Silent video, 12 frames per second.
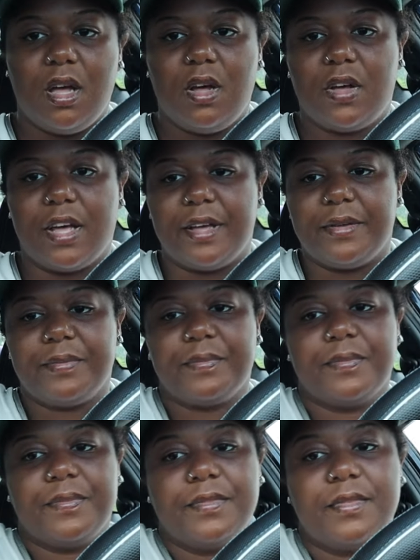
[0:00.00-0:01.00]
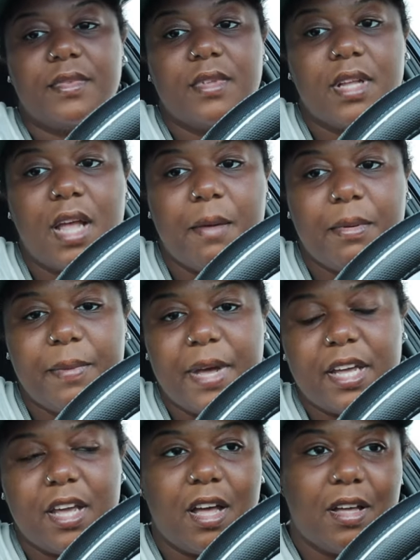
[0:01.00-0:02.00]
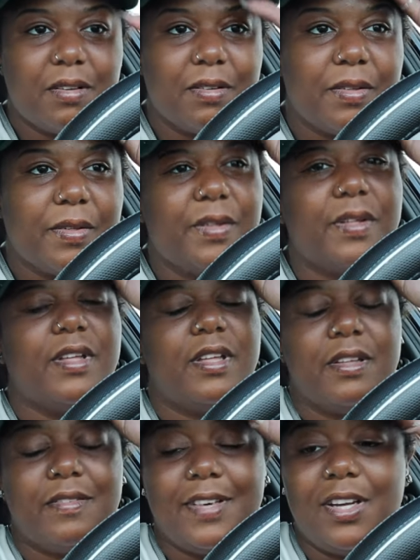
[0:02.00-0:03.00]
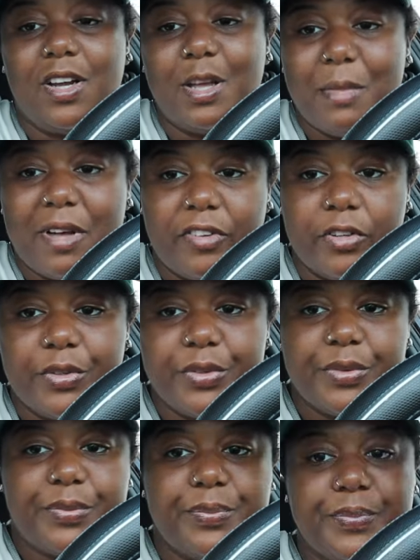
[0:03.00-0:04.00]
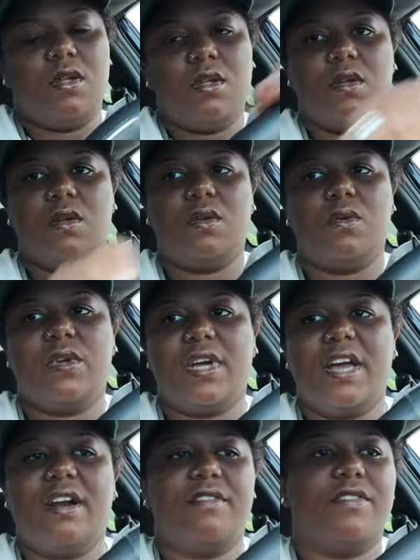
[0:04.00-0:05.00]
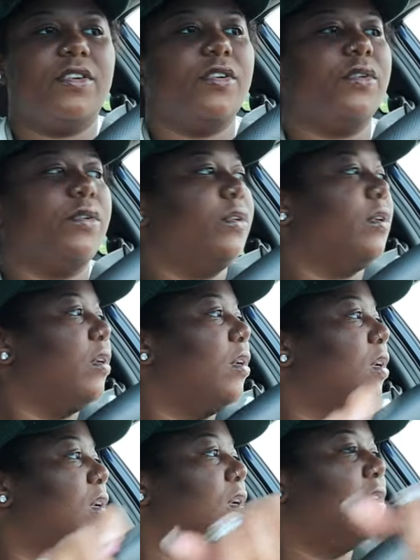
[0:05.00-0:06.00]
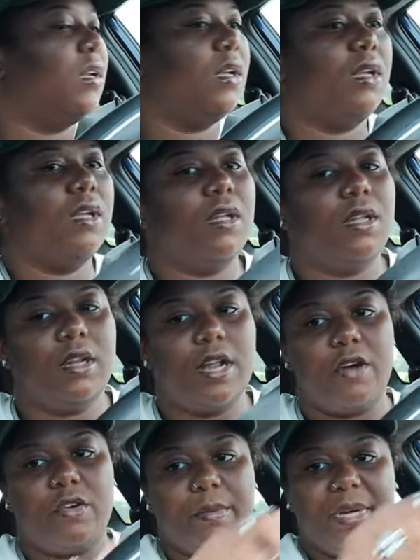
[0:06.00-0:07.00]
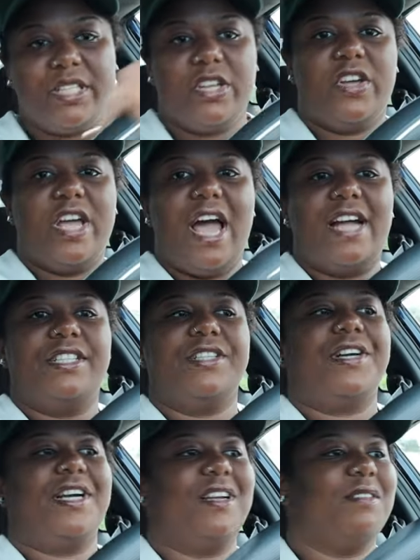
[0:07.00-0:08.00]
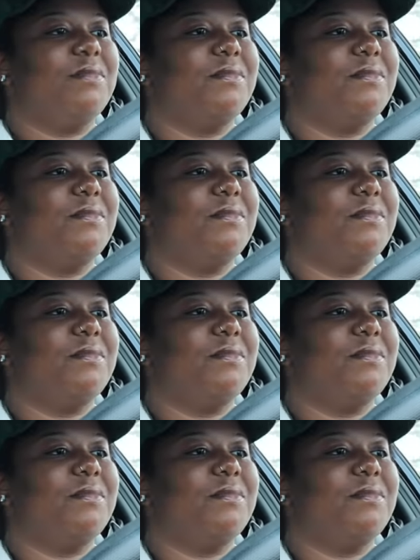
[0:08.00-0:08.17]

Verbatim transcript: Okay, I'll be back, y'all. We go get my food. We got our food. Now we're about to go get ice cream.